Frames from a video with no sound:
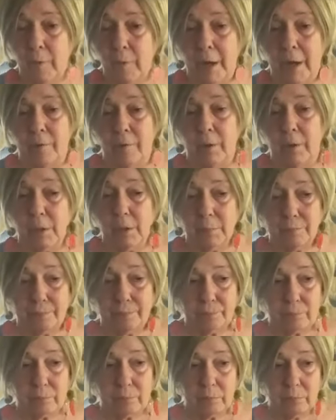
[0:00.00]
parents
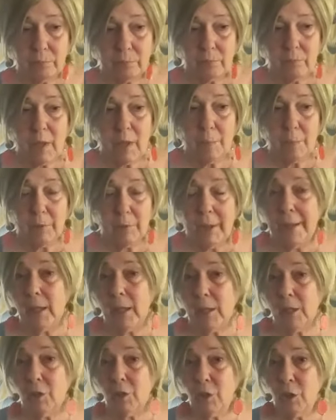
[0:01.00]

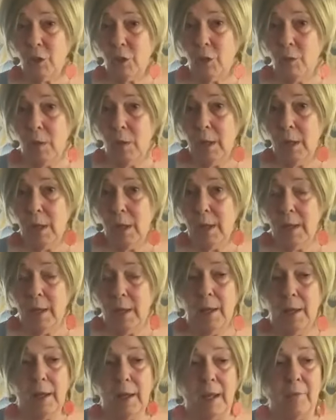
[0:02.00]
play a kazoo,
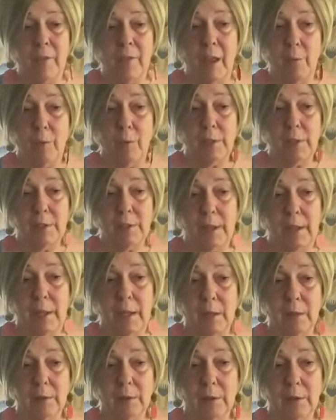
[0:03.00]
and they would
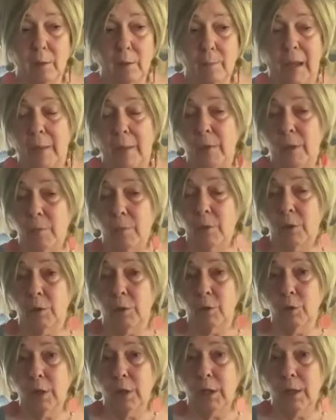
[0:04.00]
sing Little Baby
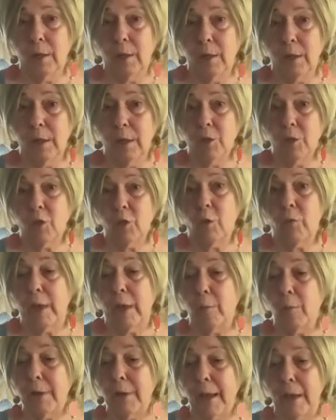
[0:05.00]
Beluga. So
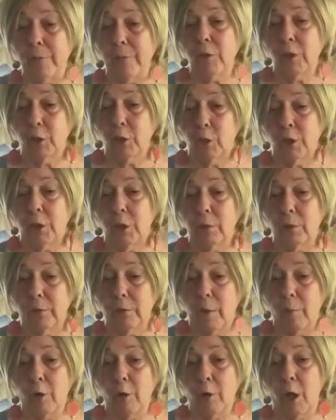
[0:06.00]
they would all have
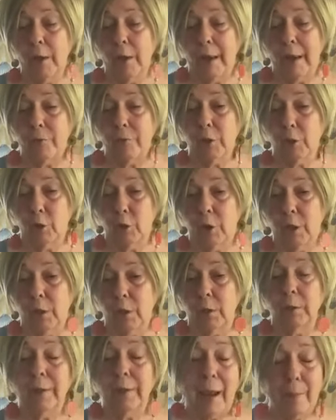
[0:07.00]
to learn
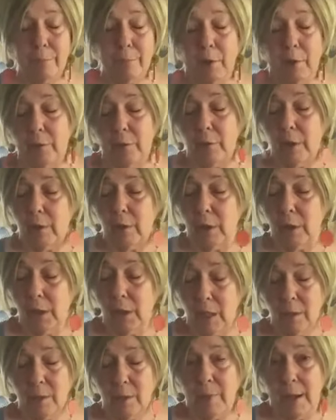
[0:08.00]
a
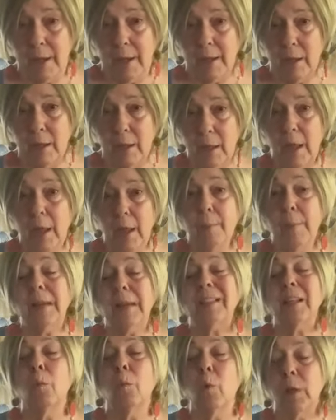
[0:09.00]
lullaby,
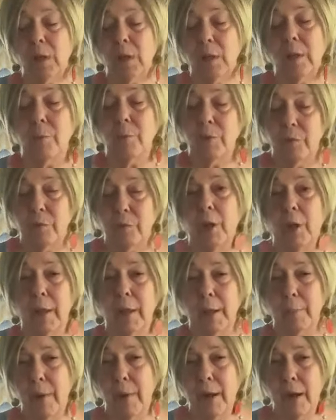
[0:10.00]
because I wanted them to feel
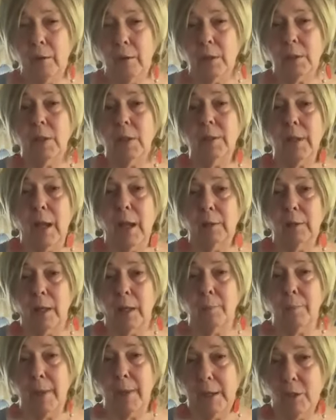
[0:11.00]
like parents and not
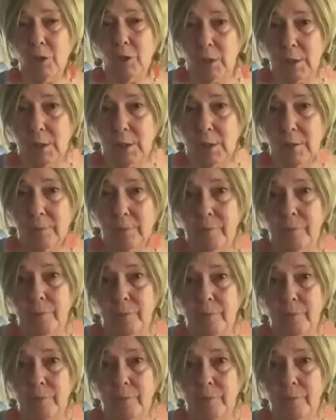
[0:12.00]
like patients.